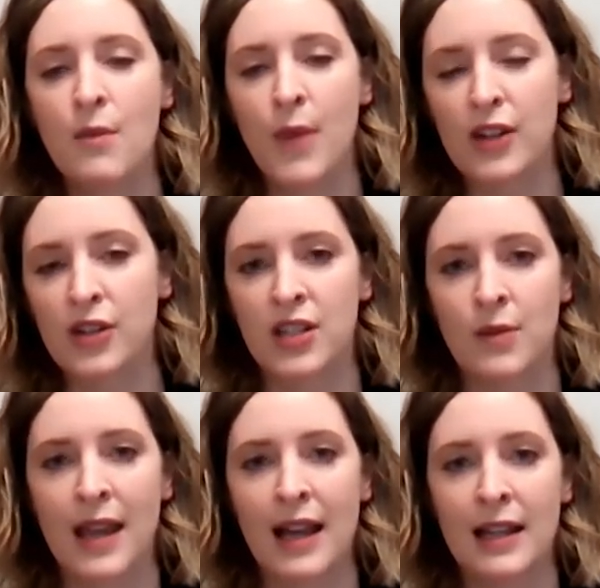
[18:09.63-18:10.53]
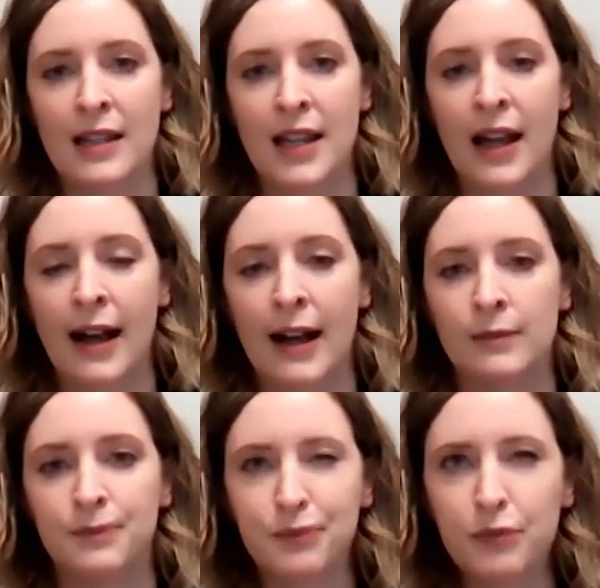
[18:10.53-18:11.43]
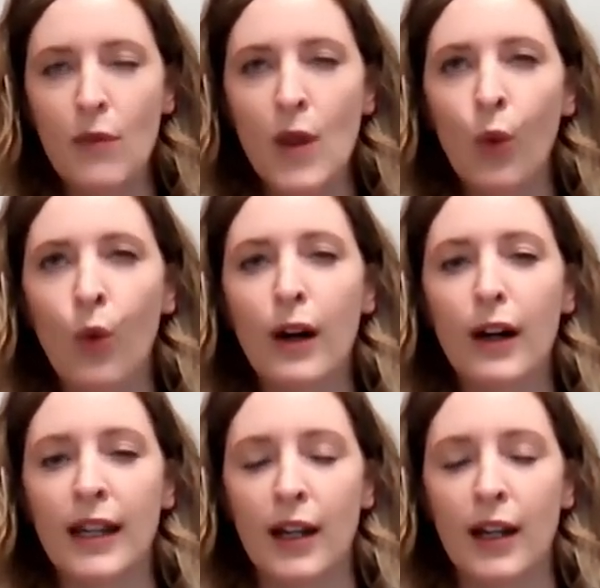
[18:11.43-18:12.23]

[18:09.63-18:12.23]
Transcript: patient demand, or